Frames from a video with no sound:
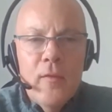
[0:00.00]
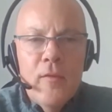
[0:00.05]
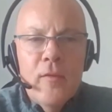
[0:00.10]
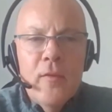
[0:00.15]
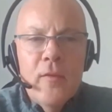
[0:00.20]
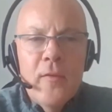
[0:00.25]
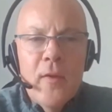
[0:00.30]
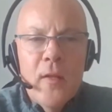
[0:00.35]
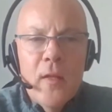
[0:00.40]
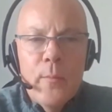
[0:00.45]
that's
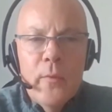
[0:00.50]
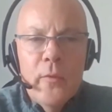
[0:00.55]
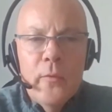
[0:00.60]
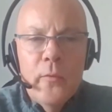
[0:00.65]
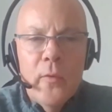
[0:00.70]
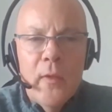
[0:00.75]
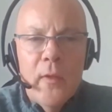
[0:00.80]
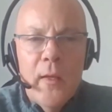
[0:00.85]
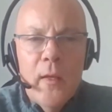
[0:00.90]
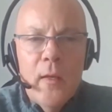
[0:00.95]

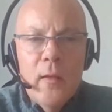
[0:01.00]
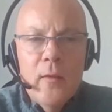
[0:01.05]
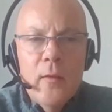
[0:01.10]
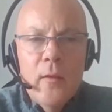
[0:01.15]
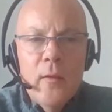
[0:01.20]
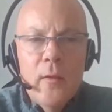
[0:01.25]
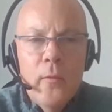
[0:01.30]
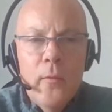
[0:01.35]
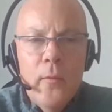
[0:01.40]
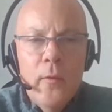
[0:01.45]
development related,
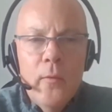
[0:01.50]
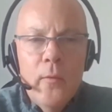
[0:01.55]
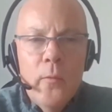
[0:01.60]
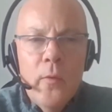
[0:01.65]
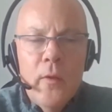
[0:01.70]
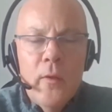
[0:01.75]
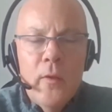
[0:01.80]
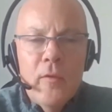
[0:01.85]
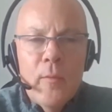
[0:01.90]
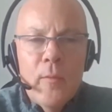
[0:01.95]

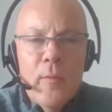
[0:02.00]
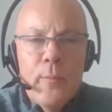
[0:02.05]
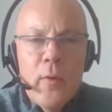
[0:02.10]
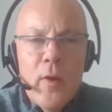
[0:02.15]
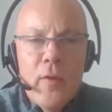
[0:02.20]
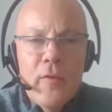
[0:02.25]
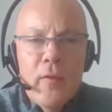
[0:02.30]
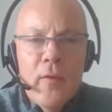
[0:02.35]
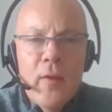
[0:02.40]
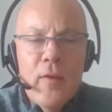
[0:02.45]
which is a
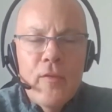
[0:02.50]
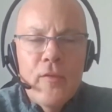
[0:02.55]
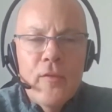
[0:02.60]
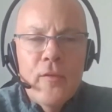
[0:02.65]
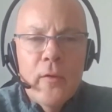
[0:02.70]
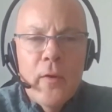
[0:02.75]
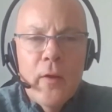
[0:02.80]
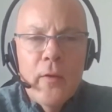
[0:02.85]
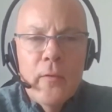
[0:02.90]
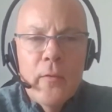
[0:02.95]
process that has
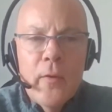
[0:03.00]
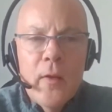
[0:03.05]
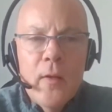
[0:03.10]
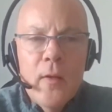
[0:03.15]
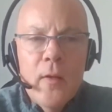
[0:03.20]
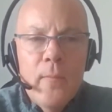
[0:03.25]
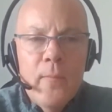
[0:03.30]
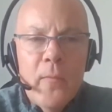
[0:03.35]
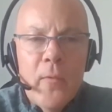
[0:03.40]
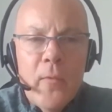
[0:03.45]
started
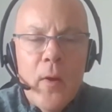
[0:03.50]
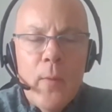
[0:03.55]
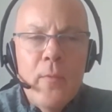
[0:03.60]
already.